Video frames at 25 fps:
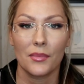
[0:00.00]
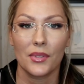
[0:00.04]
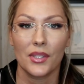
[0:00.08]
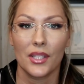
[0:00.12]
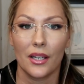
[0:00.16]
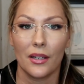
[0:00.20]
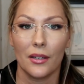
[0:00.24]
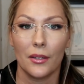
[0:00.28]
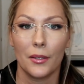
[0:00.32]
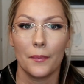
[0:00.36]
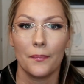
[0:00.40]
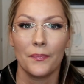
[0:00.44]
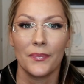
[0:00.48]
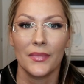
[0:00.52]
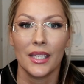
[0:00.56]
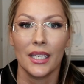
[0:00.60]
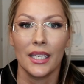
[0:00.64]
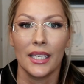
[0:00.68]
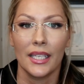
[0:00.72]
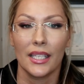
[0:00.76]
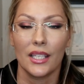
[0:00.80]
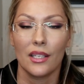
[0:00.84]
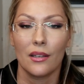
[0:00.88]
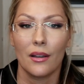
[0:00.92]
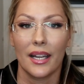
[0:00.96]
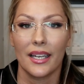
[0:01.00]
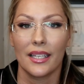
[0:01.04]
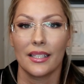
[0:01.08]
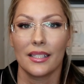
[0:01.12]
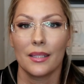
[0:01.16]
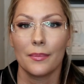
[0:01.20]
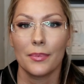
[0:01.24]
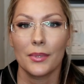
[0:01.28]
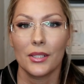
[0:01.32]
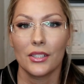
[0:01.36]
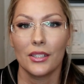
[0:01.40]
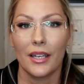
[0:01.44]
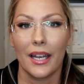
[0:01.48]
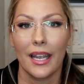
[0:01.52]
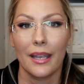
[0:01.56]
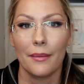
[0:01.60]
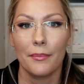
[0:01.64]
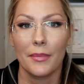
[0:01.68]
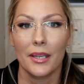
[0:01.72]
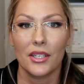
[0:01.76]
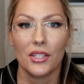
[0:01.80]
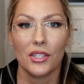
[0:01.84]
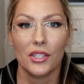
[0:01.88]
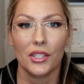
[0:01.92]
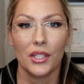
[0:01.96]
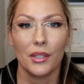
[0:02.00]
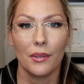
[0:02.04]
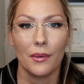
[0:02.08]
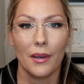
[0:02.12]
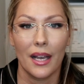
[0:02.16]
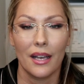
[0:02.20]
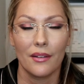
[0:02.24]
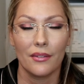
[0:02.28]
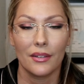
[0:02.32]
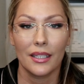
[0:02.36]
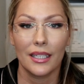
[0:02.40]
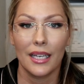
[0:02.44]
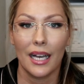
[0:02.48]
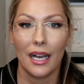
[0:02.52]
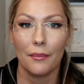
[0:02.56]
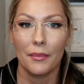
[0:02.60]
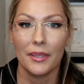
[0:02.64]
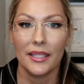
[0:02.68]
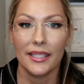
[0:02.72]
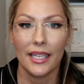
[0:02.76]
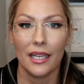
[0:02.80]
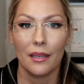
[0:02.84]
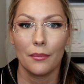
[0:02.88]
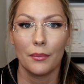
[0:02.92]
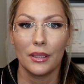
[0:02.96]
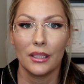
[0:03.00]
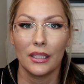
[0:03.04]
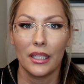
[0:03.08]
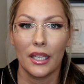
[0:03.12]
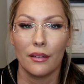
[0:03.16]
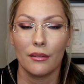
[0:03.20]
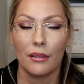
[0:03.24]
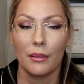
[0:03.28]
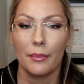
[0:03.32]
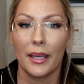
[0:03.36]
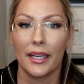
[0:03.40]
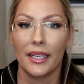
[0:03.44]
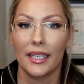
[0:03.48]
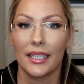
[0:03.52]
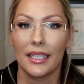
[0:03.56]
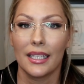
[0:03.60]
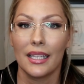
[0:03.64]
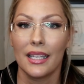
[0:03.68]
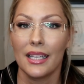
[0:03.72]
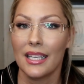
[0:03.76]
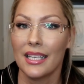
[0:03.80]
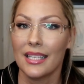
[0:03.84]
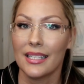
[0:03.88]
So you gotta subscribe, make sure you have a comment down below about a,